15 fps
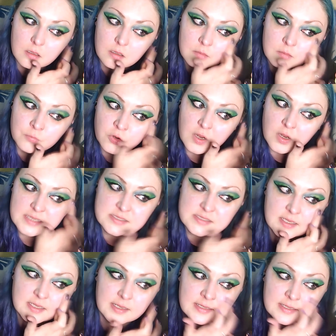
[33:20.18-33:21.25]
bright
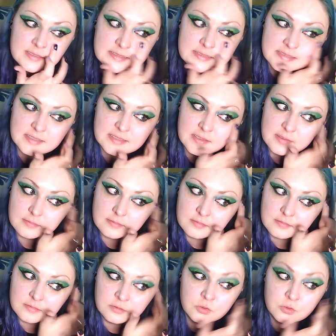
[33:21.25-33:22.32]
as it
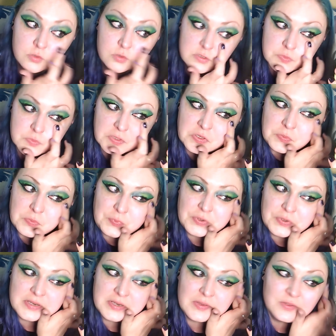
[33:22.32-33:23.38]
looks when you
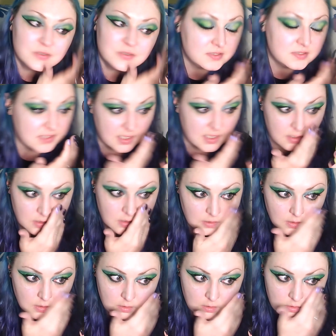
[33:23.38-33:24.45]
put it on your skin.
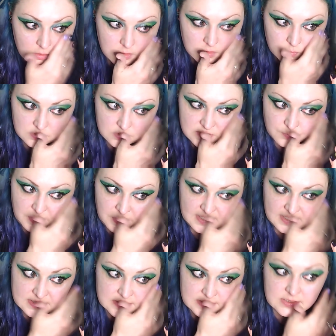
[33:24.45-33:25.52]
You want it
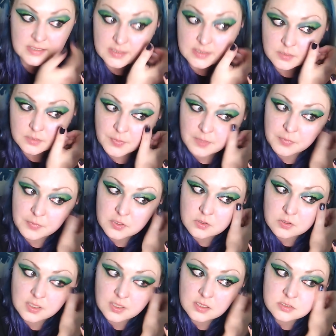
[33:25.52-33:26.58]
blended a little bit, but you
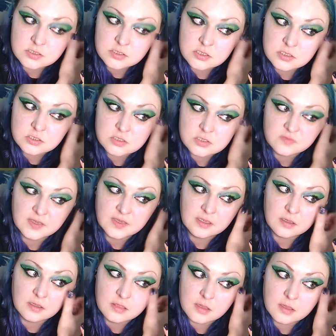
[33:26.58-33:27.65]
can just use your finger
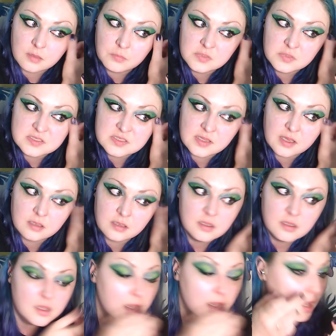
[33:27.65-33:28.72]
and thumb to that,
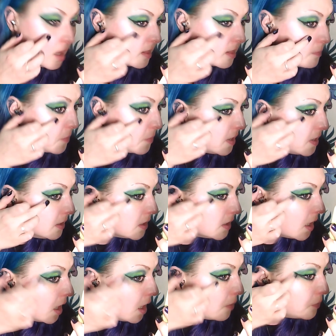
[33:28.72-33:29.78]
and then blend it
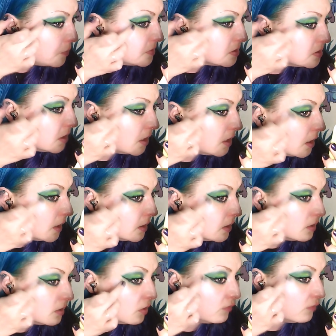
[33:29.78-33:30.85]
up to the line
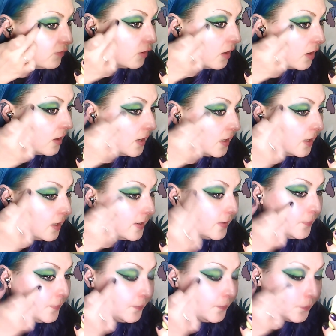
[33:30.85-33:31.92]
of your eyeliner